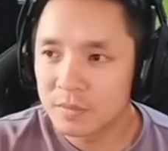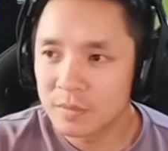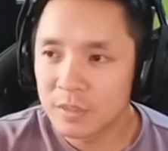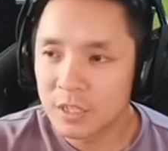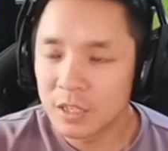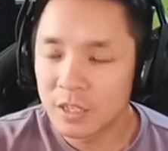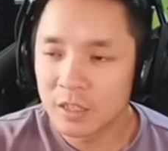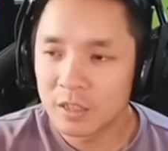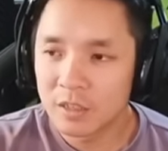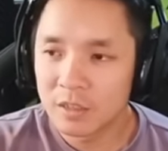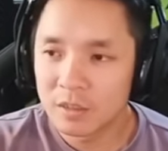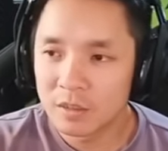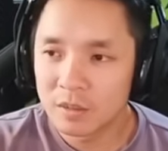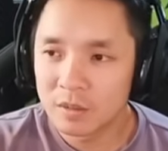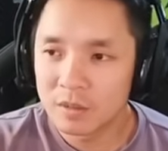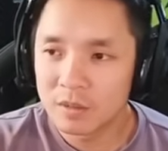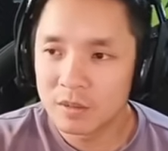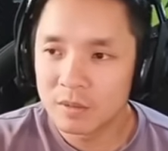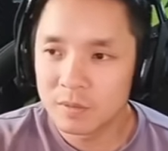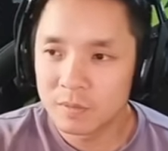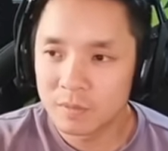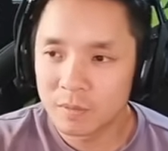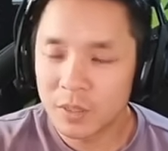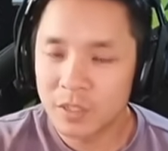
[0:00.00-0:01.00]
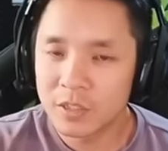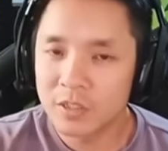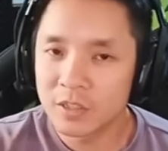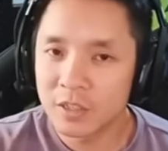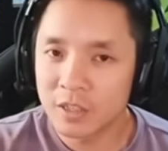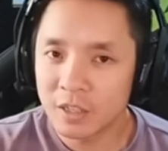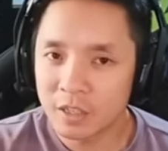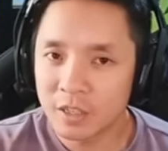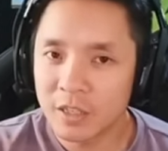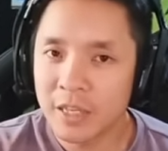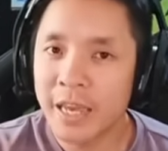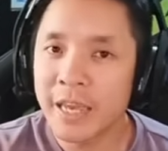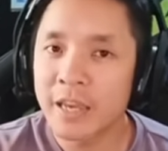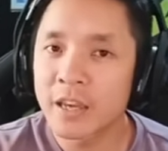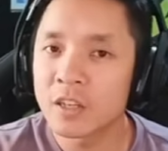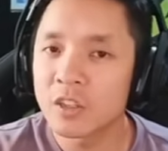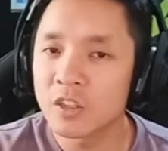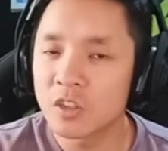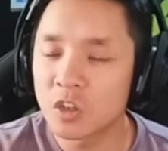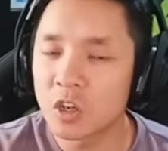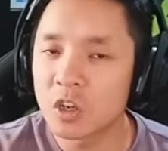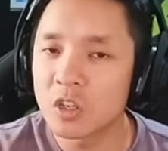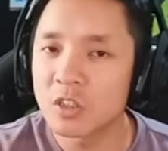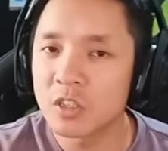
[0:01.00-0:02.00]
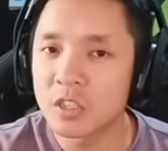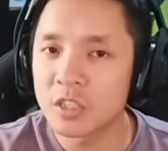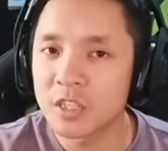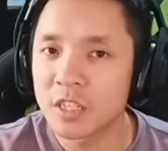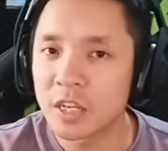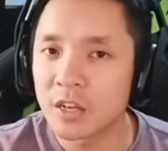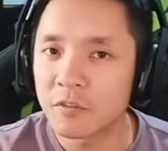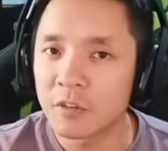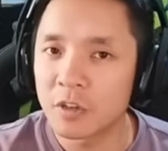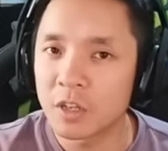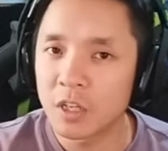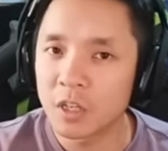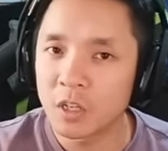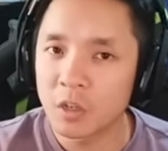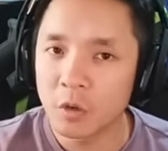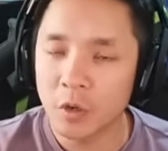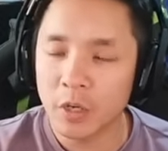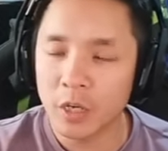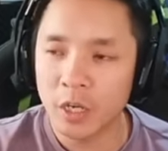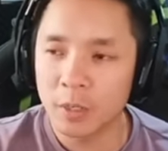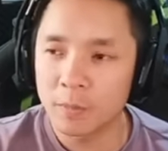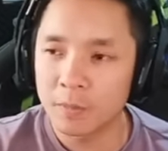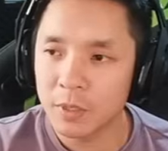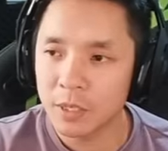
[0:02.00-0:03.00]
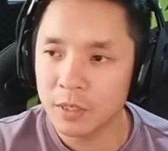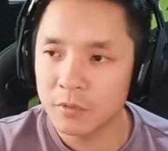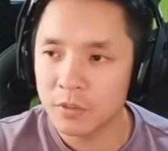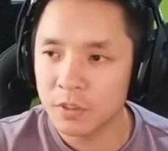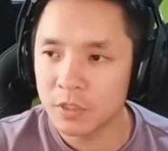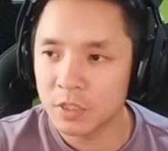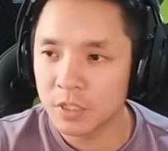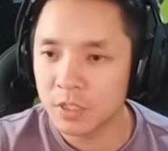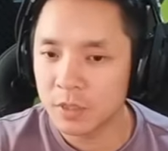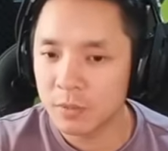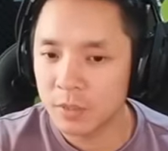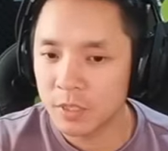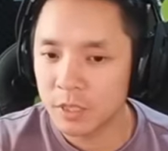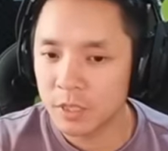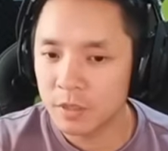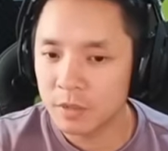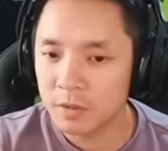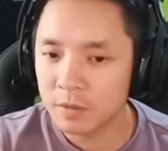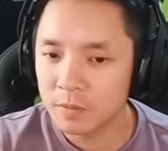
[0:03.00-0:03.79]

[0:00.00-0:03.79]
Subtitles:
Yeah. But Gengar stocks are definitely going up after this set.